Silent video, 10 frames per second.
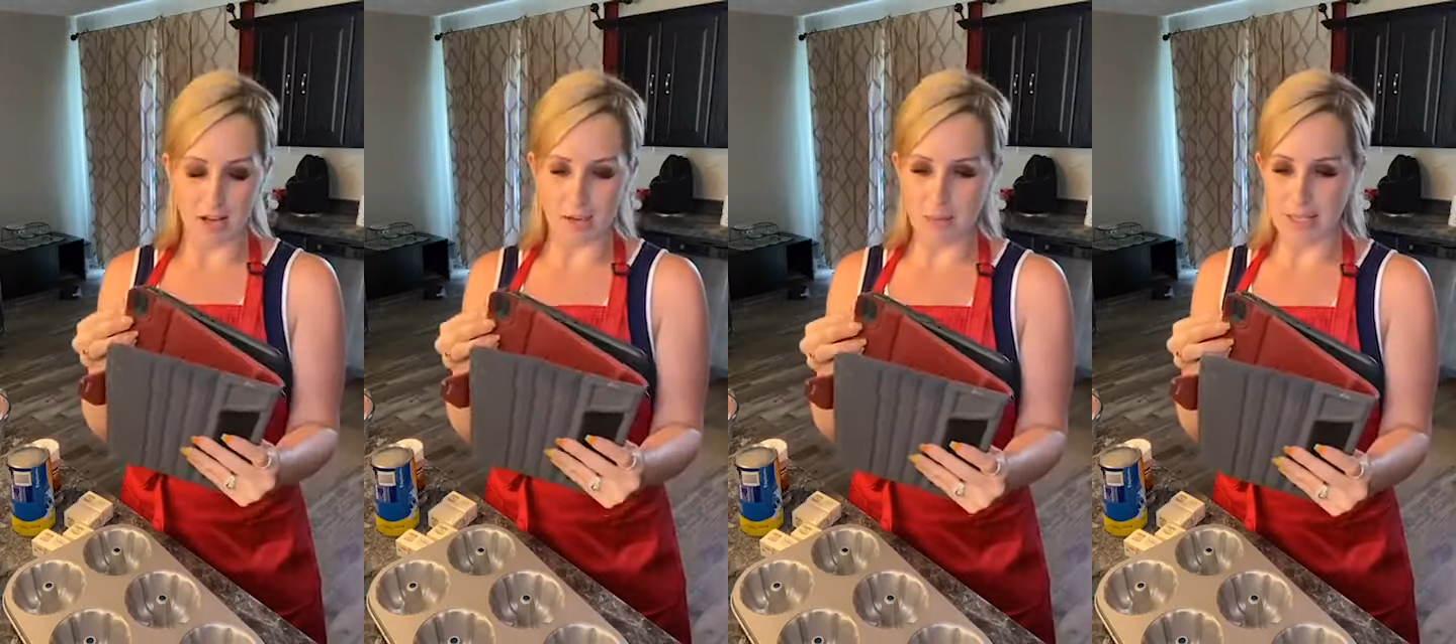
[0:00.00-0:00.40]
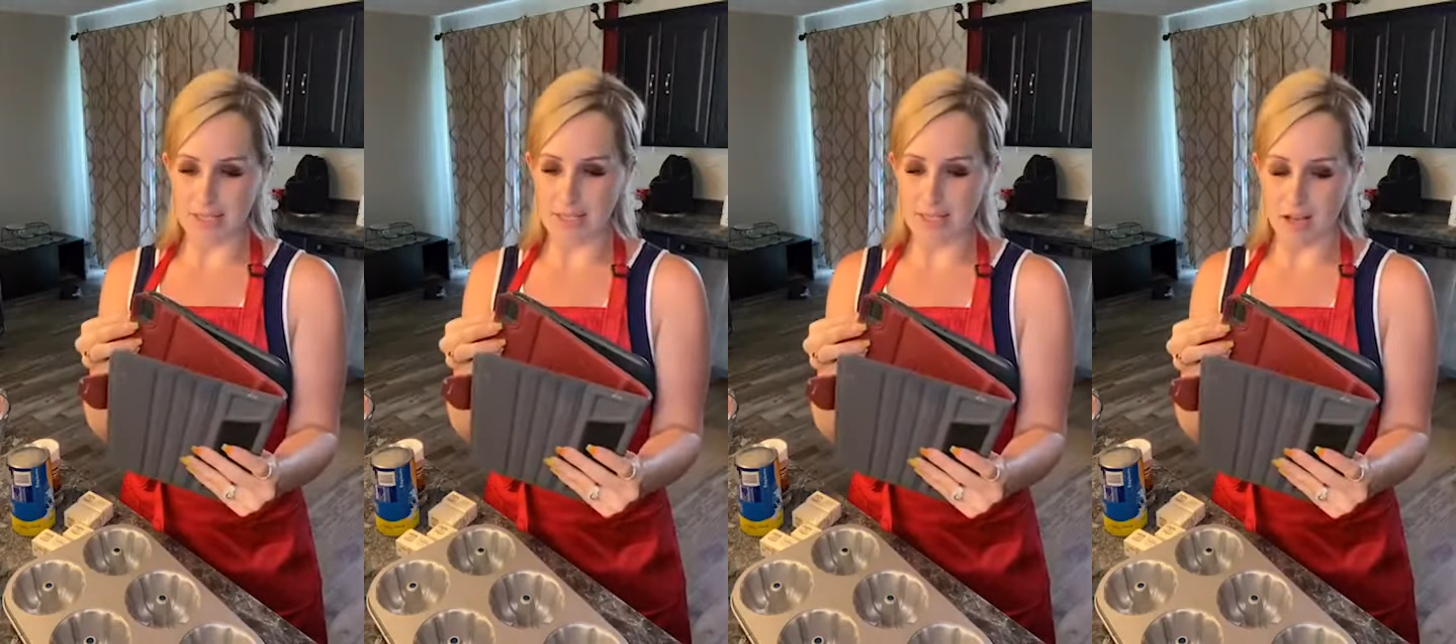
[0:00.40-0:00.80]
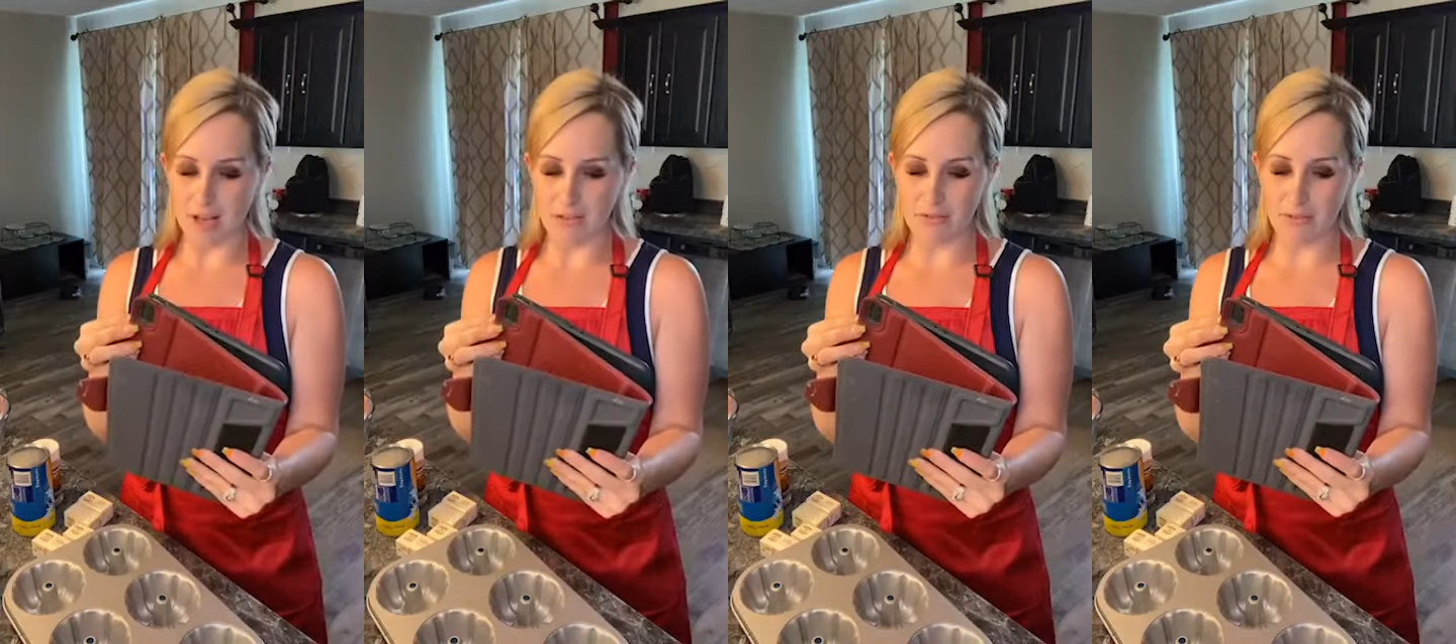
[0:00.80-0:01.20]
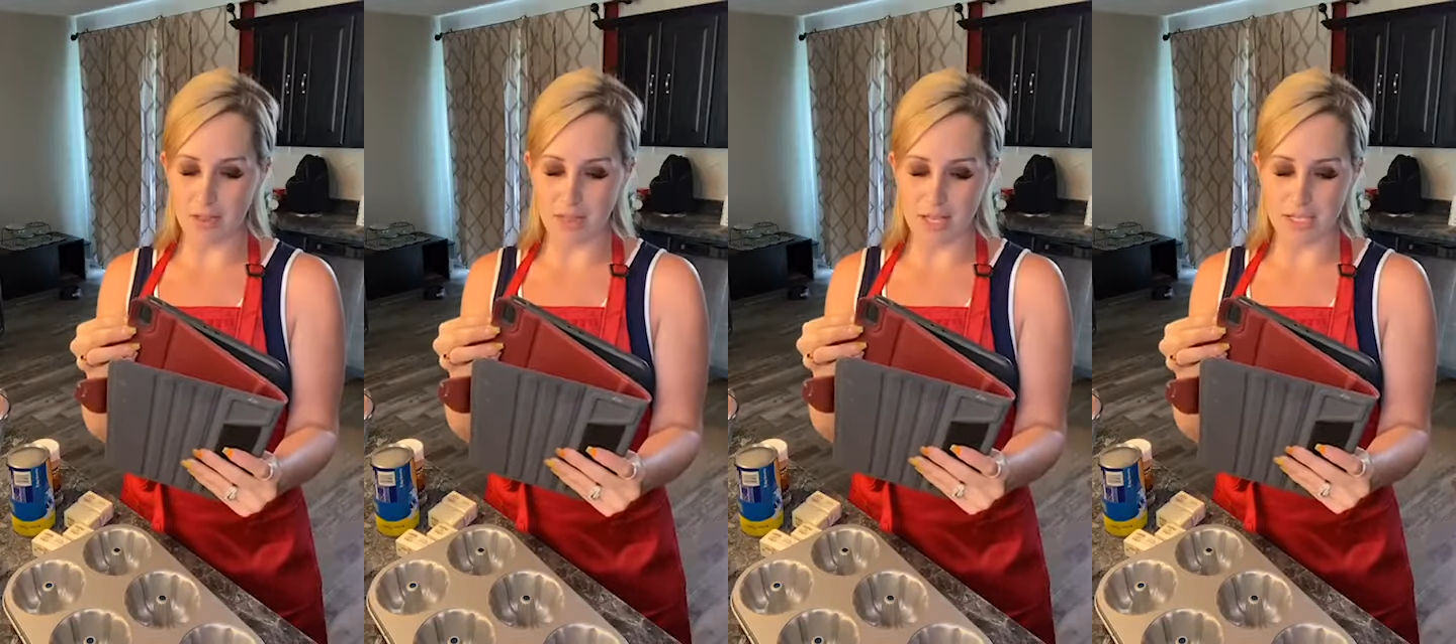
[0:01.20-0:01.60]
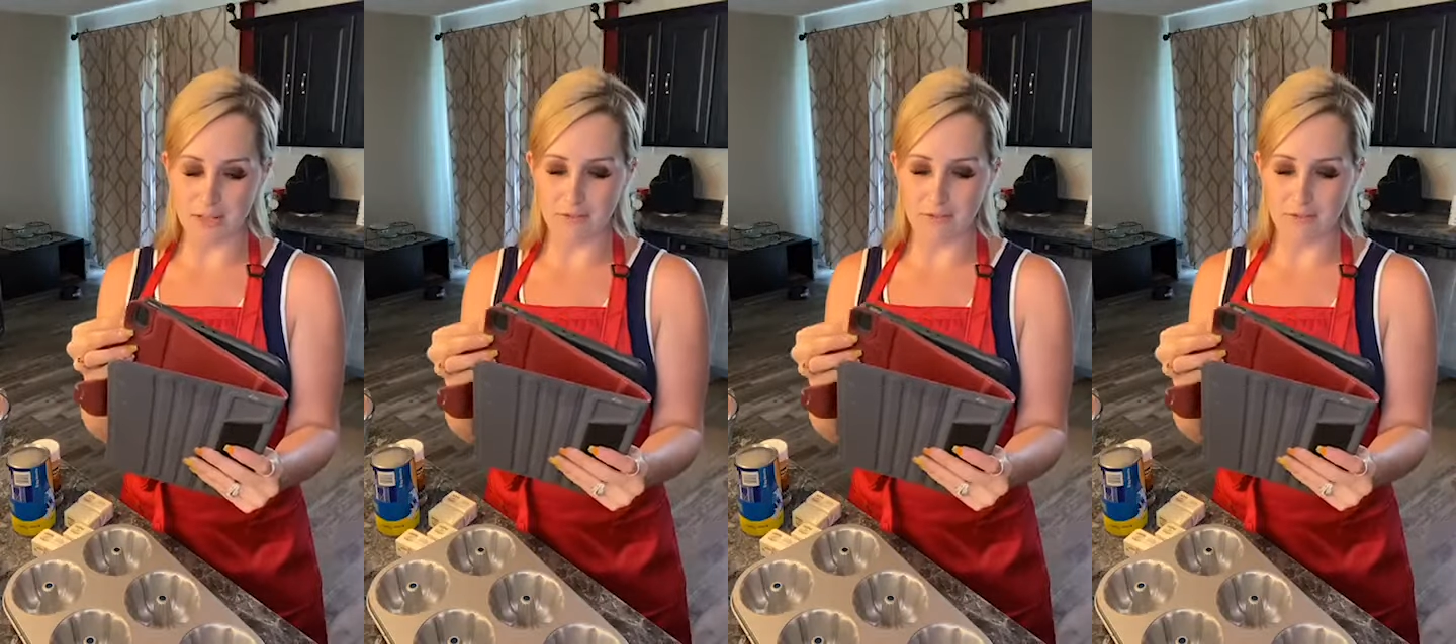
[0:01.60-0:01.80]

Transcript: comments of this